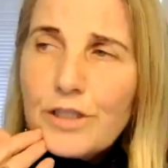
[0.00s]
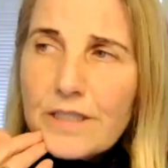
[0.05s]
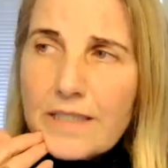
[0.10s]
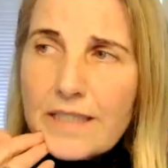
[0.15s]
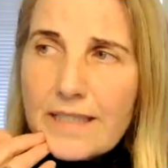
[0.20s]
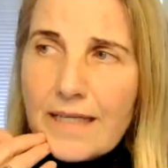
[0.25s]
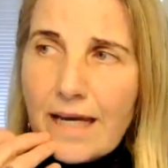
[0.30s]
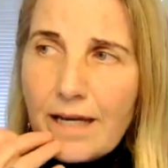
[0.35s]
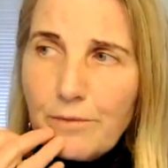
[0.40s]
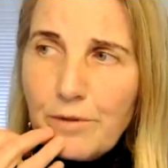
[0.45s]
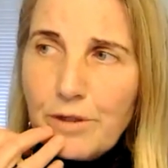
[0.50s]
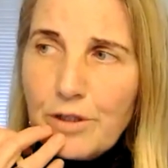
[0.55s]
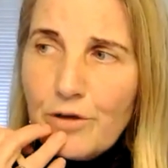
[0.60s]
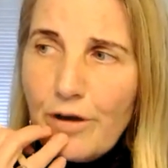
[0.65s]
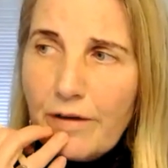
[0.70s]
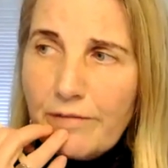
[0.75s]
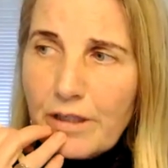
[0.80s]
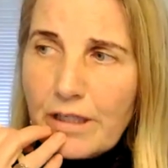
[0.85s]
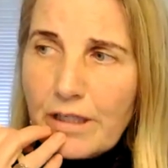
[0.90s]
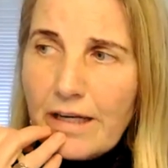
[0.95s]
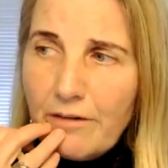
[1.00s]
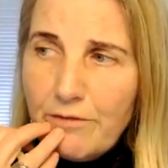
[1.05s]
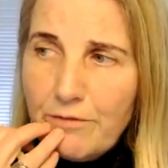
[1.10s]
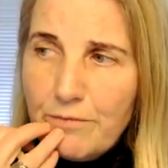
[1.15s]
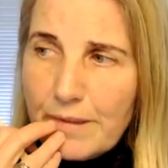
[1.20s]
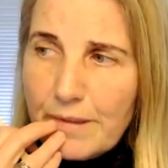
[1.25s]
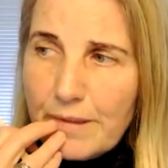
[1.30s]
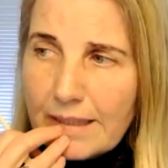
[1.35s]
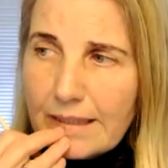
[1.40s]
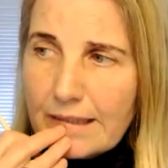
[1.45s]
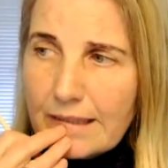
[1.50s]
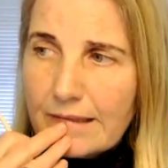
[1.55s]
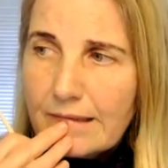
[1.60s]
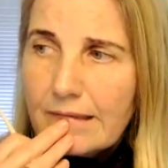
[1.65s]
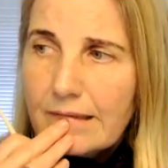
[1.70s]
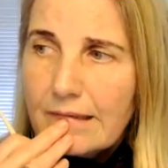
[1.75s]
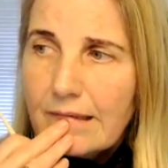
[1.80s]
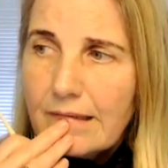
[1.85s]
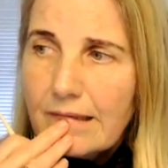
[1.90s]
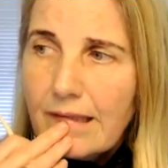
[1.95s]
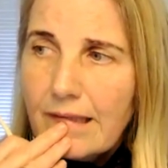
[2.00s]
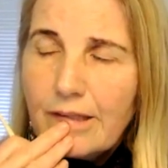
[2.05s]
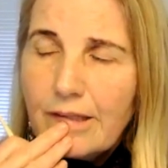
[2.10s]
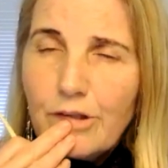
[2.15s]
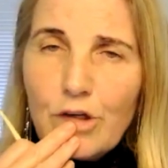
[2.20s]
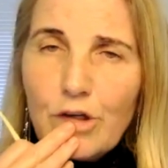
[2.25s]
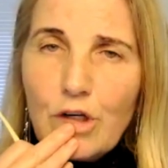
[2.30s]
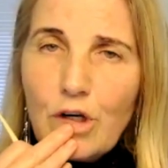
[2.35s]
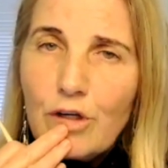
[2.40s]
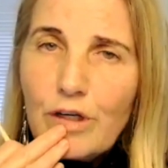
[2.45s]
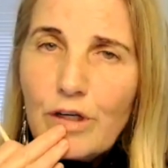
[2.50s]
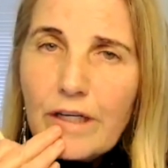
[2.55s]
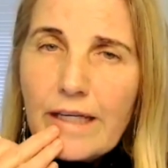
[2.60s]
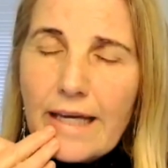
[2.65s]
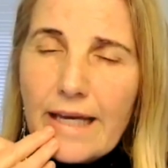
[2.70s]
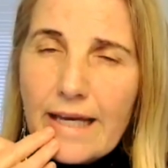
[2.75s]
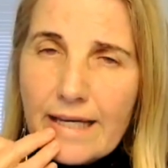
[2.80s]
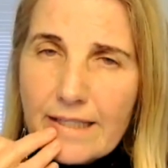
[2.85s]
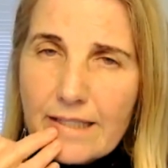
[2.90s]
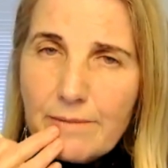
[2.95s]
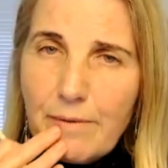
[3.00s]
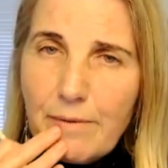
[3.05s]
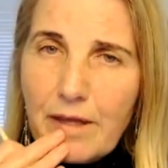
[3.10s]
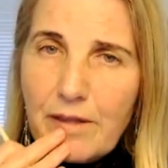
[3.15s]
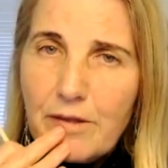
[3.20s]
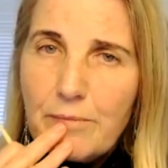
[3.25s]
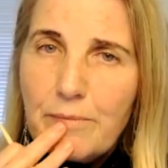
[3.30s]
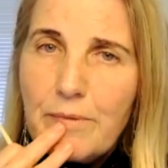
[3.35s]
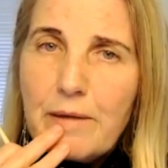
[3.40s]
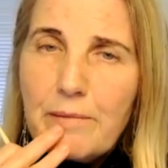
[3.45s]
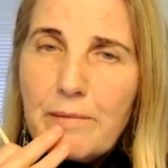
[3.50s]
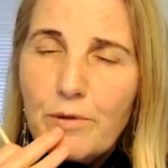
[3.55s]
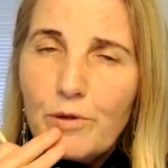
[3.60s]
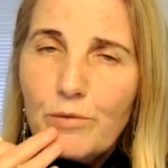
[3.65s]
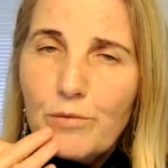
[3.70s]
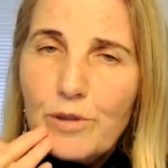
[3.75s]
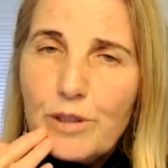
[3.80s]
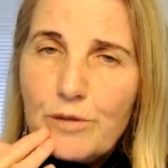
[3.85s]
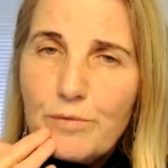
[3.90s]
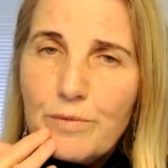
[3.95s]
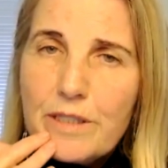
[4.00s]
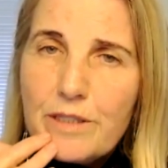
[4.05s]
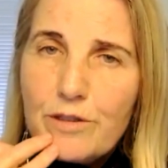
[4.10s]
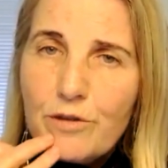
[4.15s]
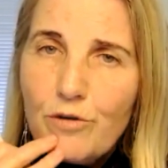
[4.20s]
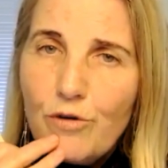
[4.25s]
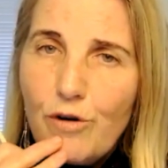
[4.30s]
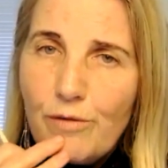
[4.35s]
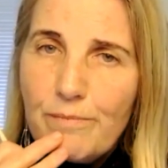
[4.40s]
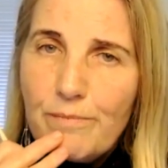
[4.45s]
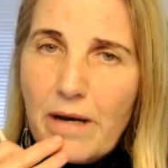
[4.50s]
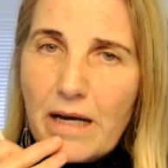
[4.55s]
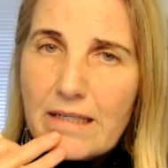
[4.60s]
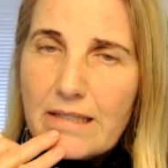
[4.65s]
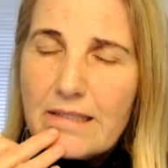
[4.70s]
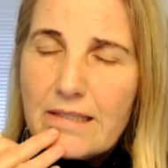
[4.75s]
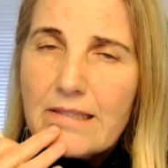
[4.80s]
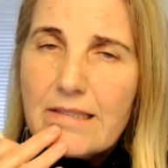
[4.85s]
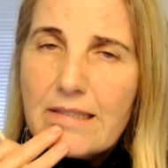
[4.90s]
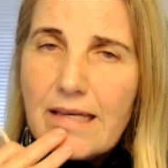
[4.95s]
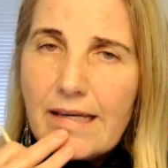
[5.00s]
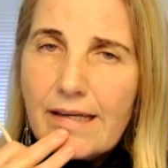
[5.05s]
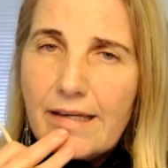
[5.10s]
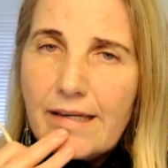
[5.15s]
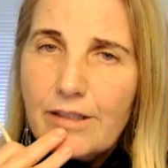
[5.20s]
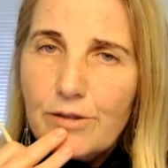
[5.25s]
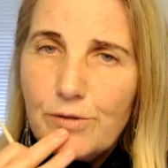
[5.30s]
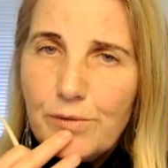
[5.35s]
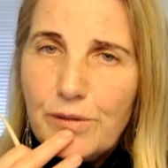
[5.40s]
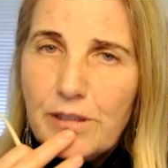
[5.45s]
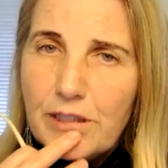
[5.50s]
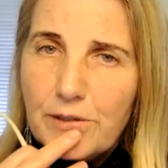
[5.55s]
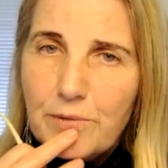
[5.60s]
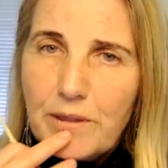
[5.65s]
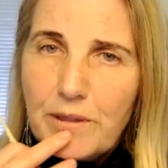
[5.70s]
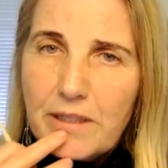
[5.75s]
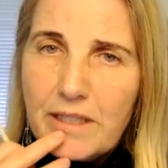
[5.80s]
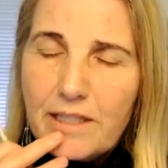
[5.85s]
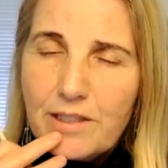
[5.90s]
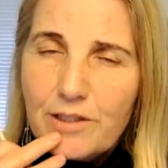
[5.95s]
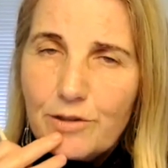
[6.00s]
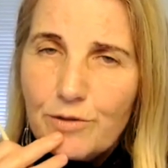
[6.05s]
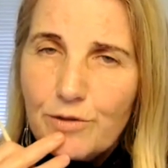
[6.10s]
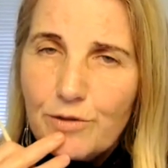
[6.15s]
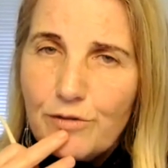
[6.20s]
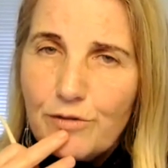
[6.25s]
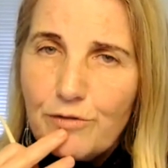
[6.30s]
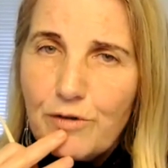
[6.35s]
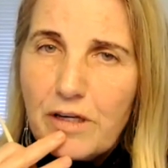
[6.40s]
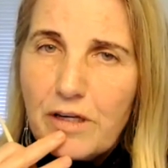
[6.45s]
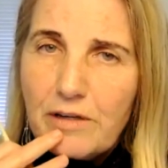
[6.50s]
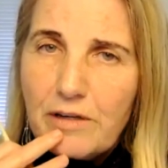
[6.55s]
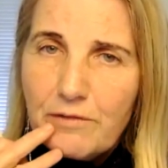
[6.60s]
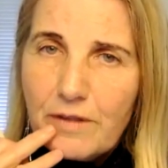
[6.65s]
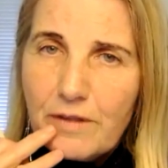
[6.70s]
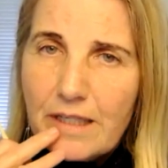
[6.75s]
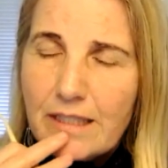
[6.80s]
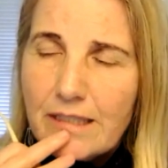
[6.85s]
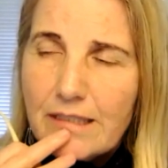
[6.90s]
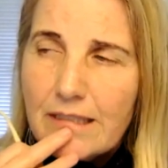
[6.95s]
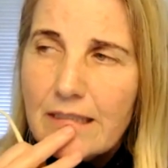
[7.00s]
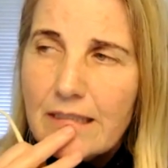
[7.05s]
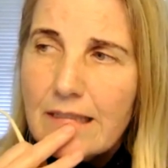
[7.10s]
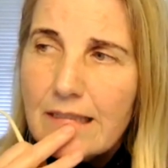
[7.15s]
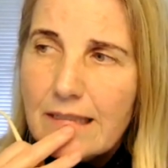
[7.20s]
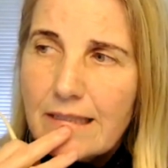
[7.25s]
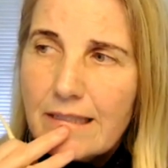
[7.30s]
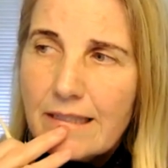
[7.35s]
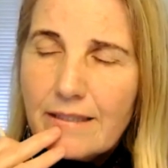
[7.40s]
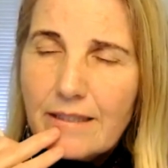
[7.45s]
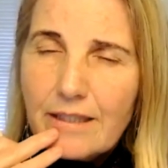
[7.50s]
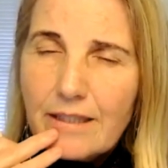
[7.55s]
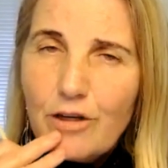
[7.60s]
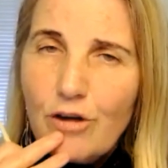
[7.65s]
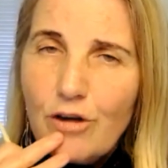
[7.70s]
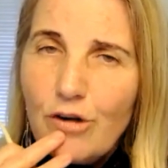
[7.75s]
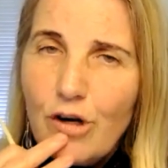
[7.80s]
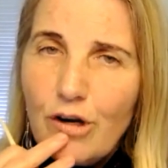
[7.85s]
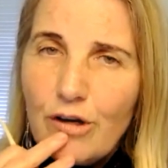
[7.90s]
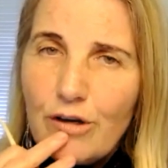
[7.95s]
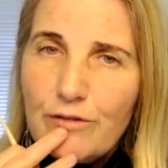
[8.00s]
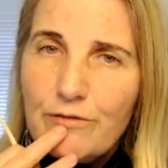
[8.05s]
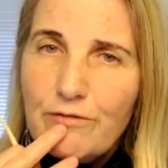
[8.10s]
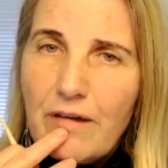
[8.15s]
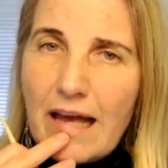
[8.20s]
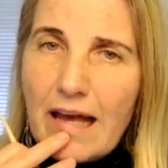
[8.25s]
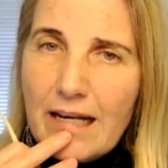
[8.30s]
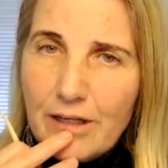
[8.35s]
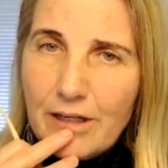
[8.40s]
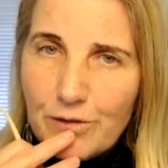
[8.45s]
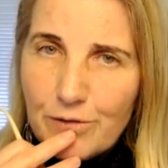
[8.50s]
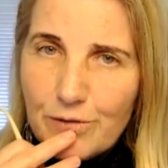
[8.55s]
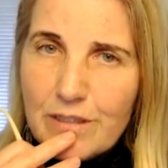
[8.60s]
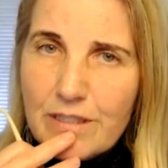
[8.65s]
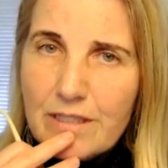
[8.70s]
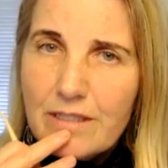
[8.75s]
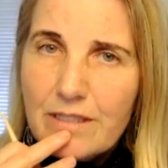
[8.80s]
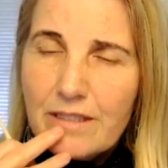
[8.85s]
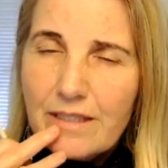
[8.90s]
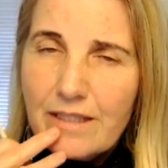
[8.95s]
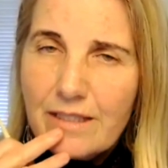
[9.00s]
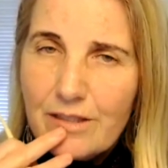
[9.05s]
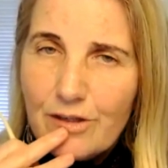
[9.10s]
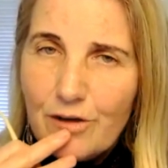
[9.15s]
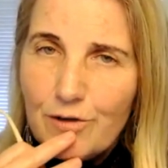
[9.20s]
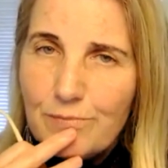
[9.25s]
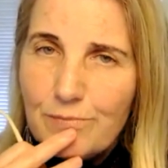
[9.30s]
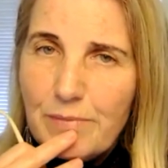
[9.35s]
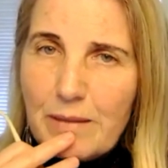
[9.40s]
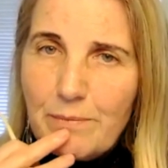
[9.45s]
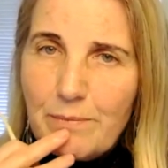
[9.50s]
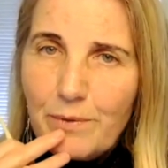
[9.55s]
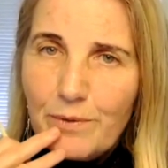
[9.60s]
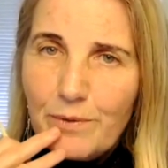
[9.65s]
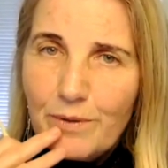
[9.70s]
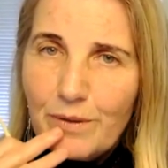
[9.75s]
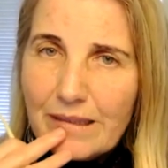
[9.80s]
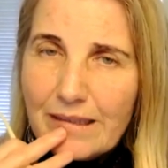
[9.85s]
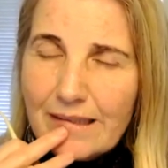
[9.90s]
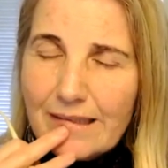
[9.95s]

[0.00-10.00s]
to say, when you have a government that no longer cares about the people, which we saw on March the 2nd, 2022, in the Freedom Village, that no longer values its own people,